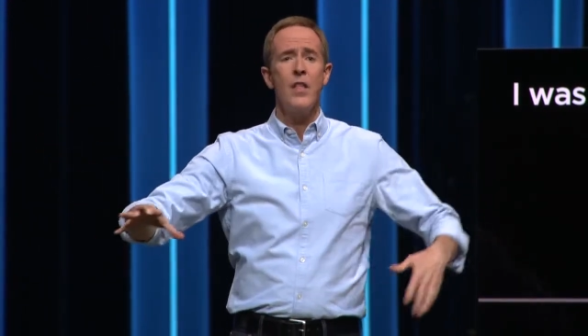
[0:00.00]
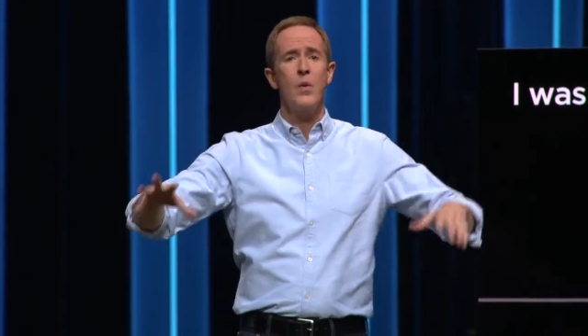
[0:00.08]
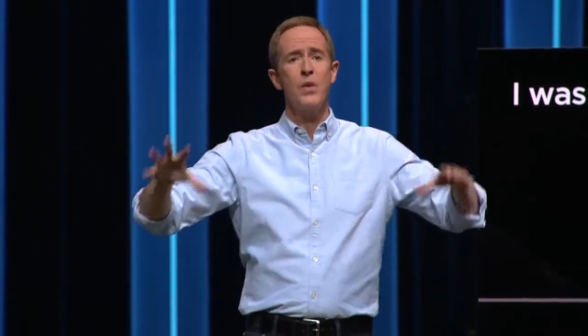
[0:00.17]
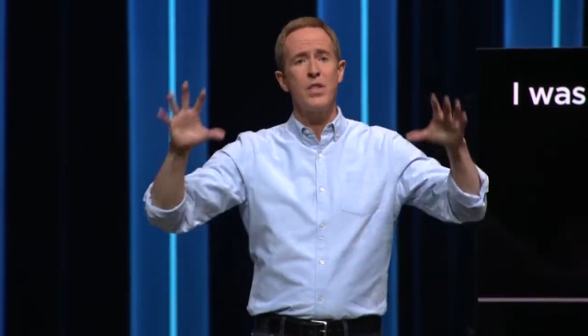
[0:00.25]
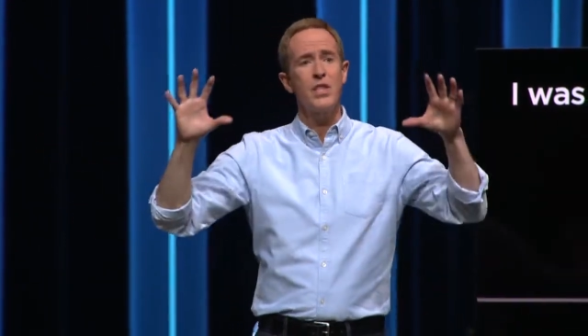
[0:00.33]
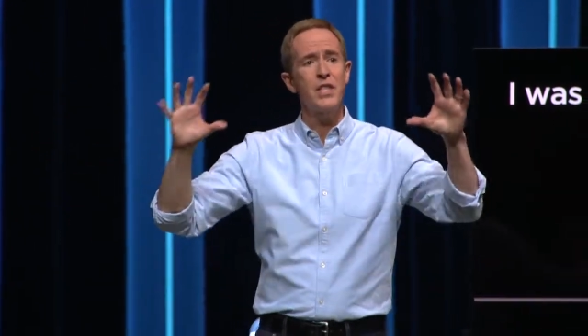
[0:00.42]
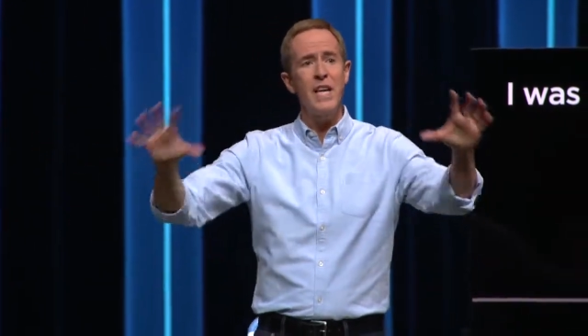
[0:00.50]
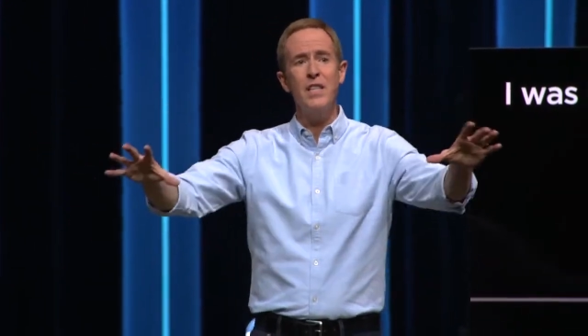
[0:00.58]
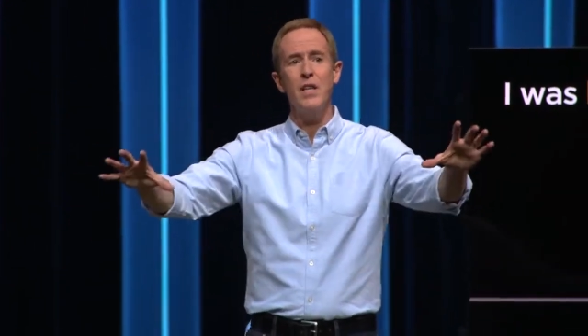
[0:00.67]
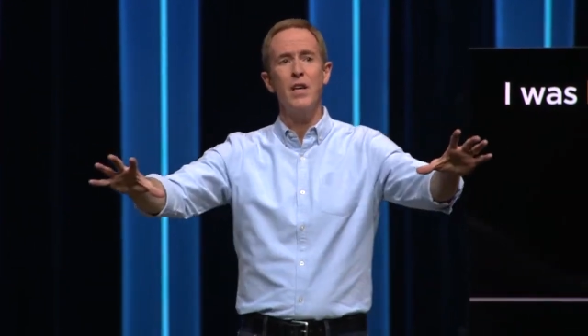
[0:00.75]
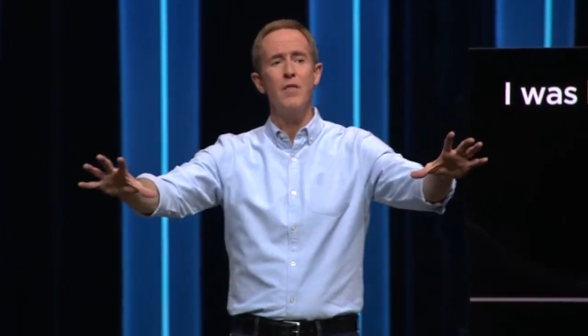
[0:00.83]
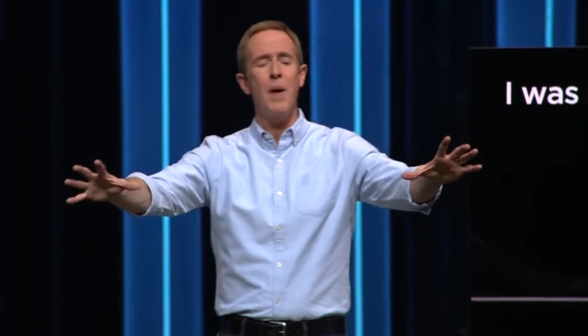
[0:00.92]
There was a
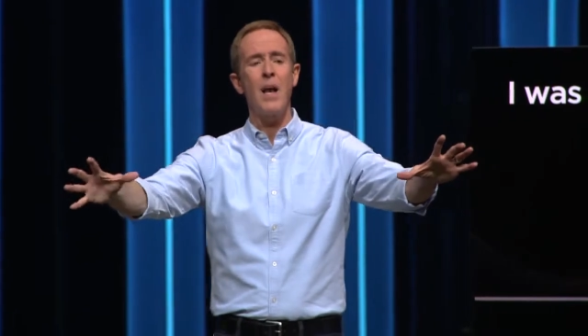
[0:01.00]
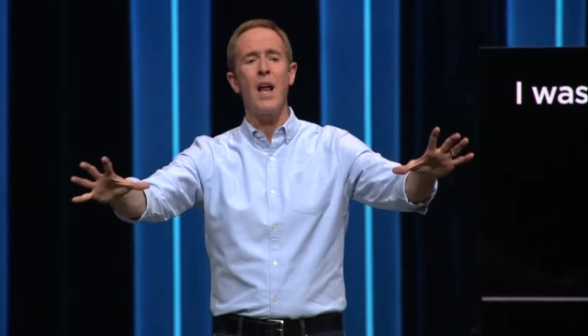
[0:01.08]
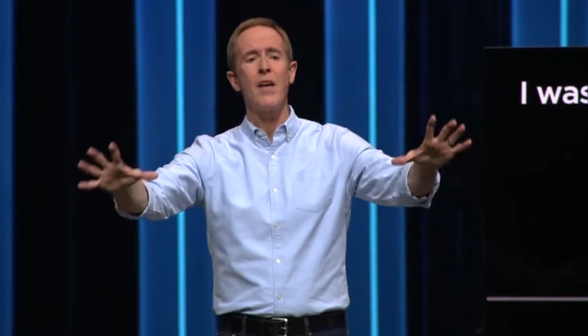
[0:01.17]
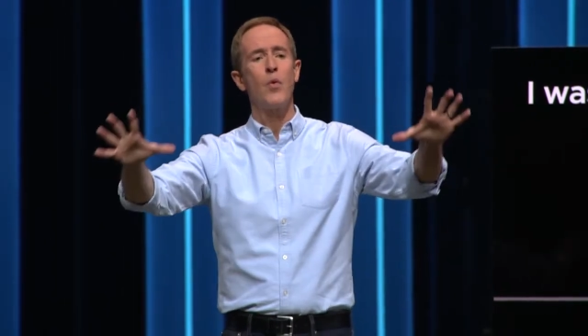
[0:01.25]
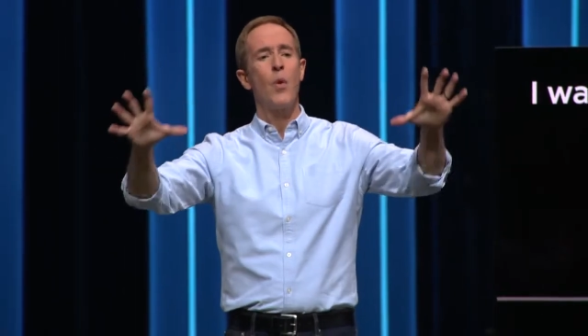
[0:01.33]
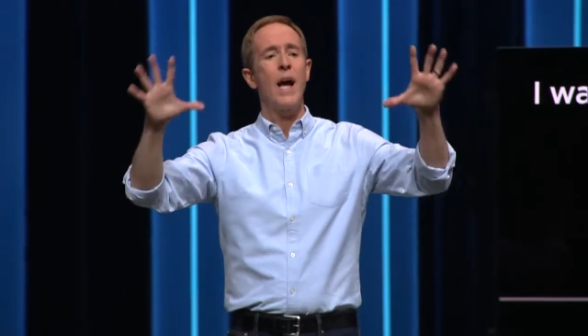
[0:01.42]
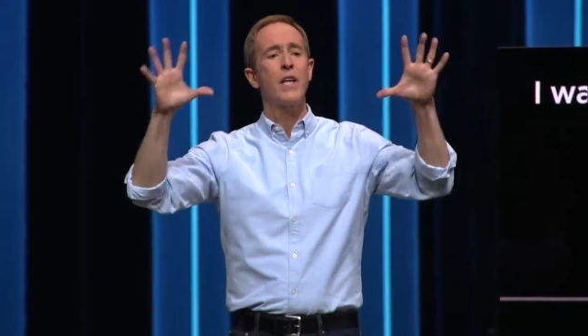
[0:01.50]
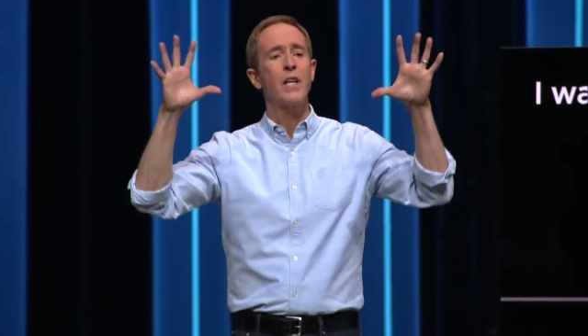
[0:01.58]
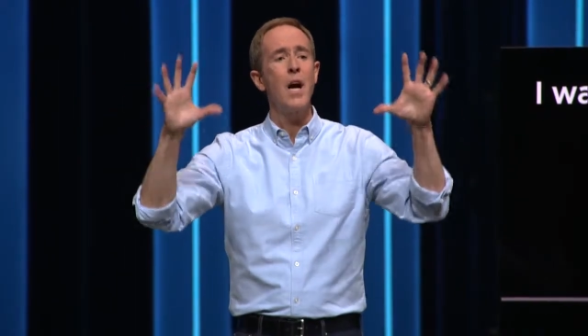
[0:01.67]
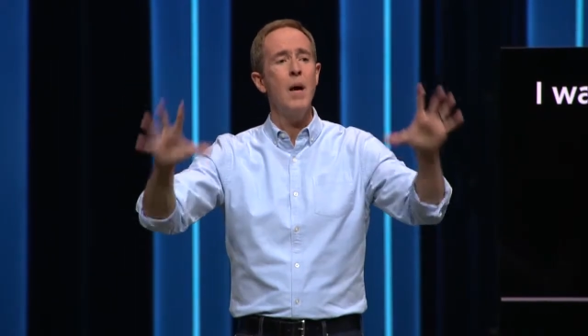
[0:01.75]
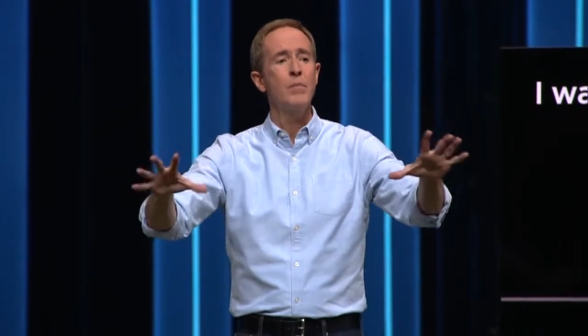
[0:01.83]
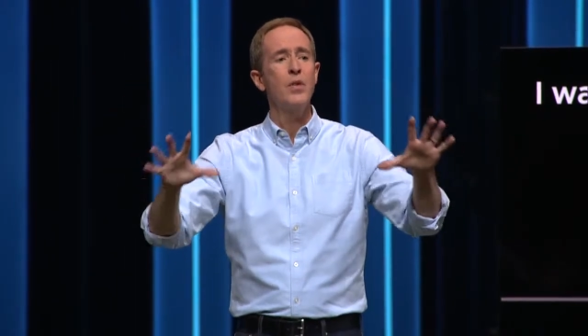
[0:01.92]
season of my life where I had
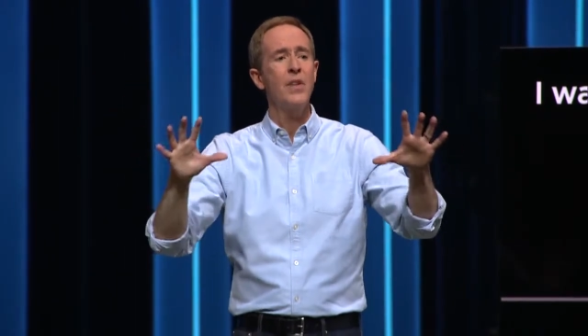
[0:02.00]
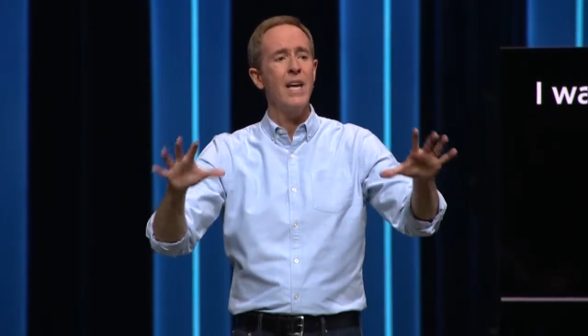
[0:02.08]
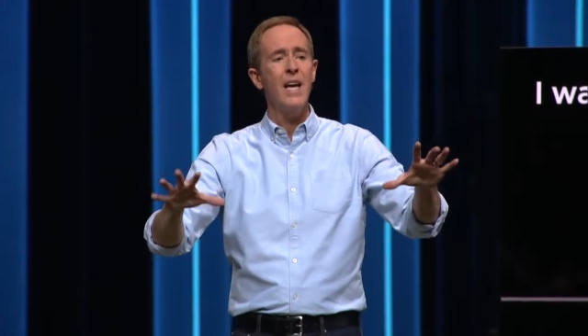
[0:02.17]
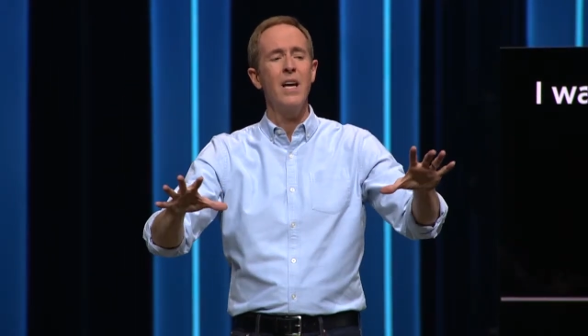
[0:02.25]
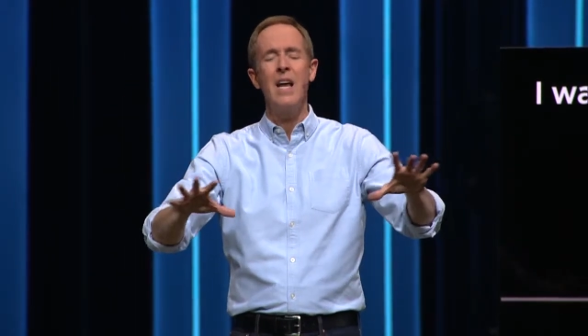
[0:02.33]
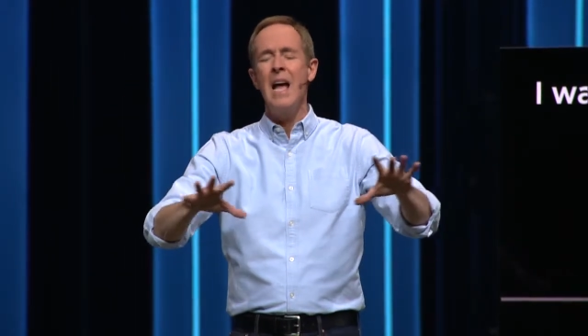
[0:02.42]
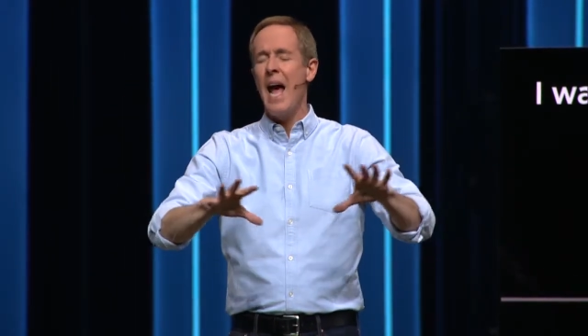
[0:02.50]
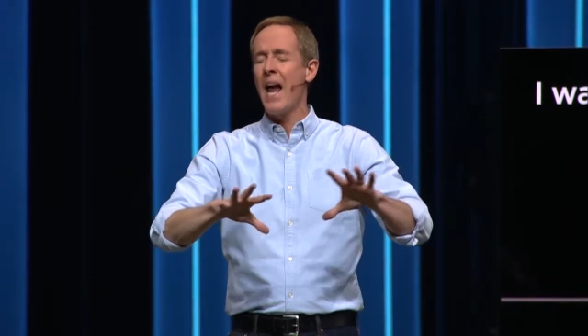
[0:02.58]
come to the end